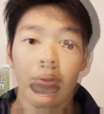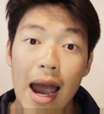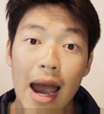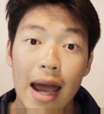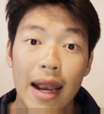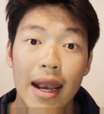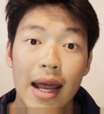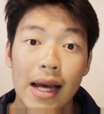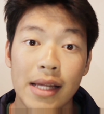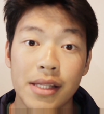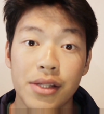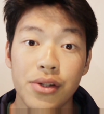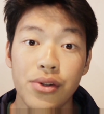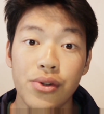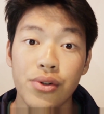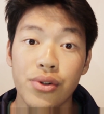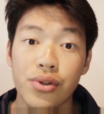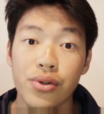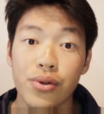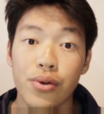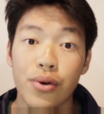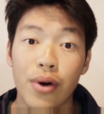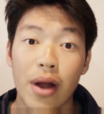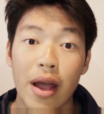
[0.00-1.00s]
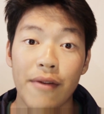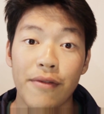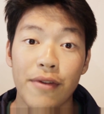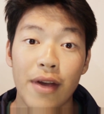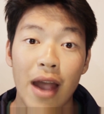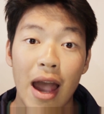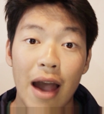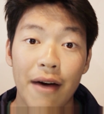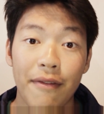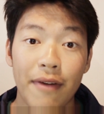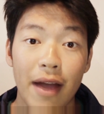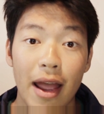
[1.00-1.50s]
And as usual, if
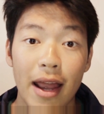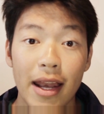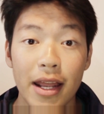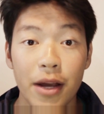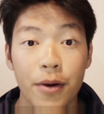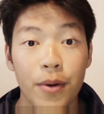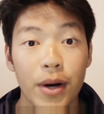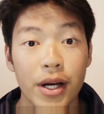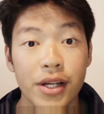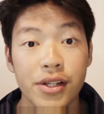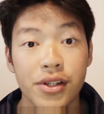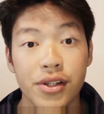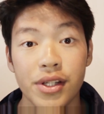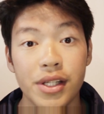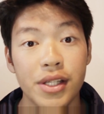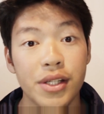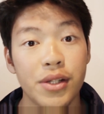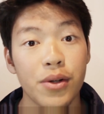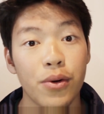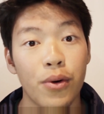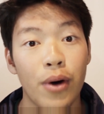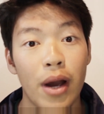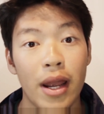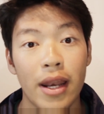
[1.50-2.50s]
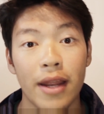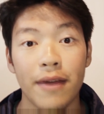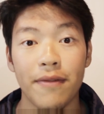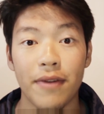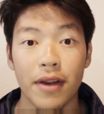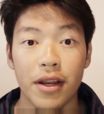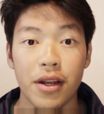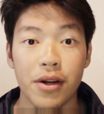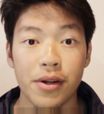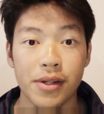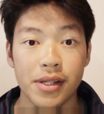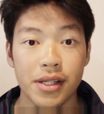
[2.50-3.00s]
you have any questions or any
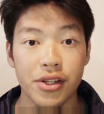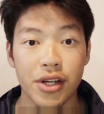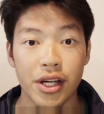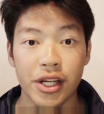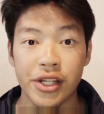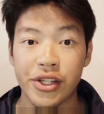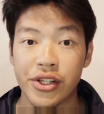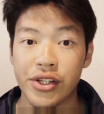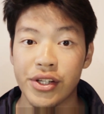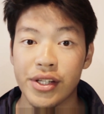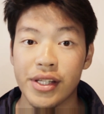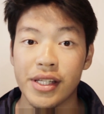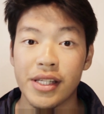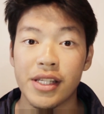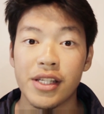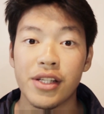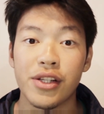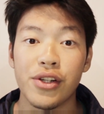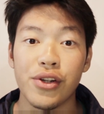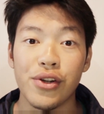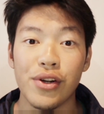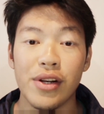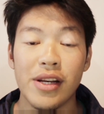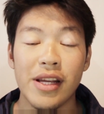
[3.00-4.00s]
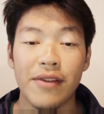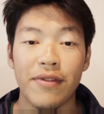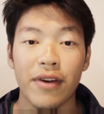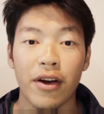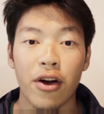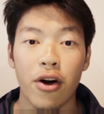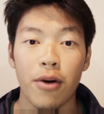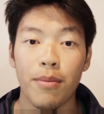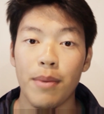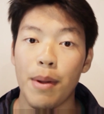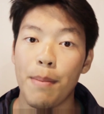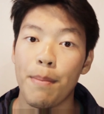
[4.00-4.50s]
video suggestions, do leave a
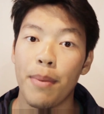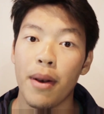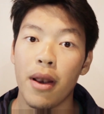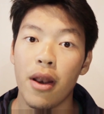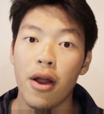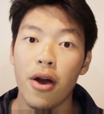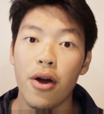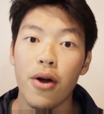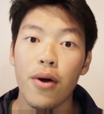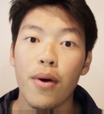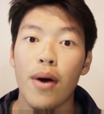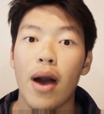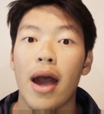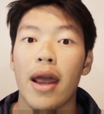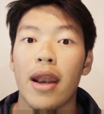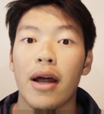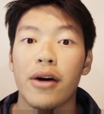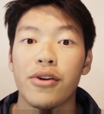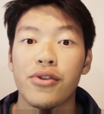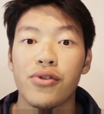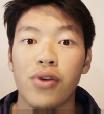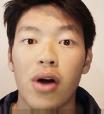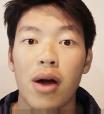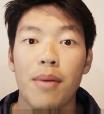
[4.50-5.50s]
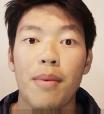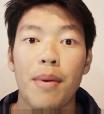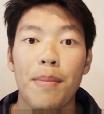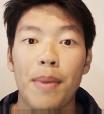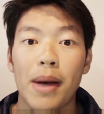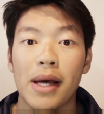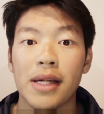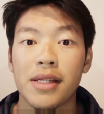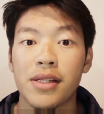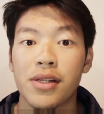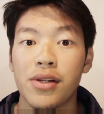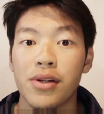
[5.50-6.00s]
comment below and I'll try my
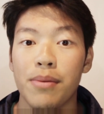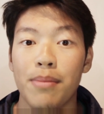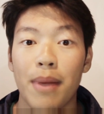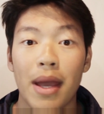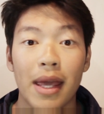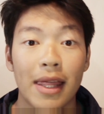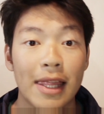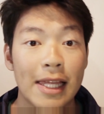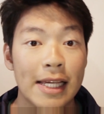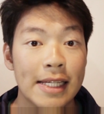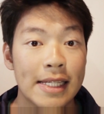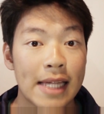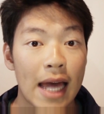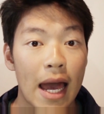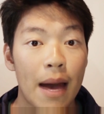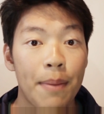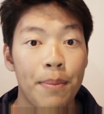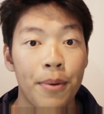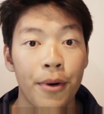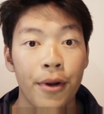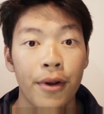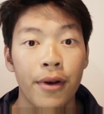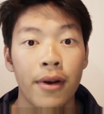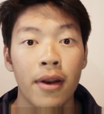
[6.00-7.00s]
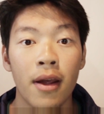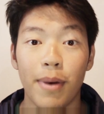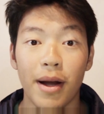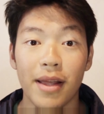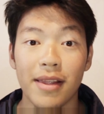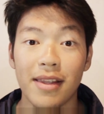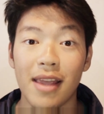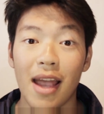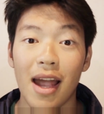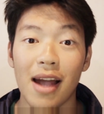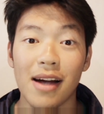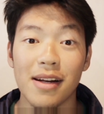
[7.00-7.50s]
best to make these happen.
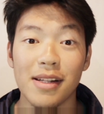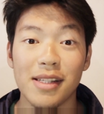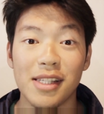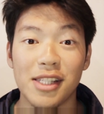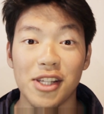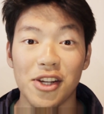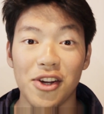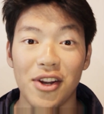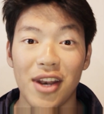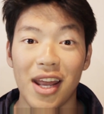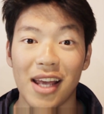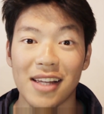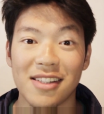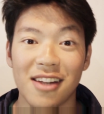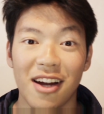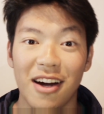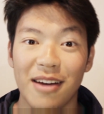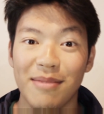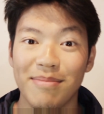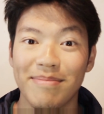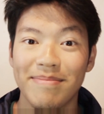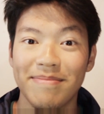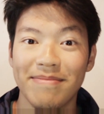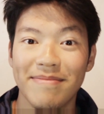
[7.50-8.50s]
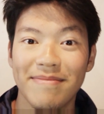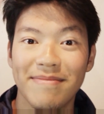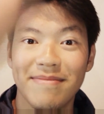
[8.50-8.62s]
But yeah, see you next time.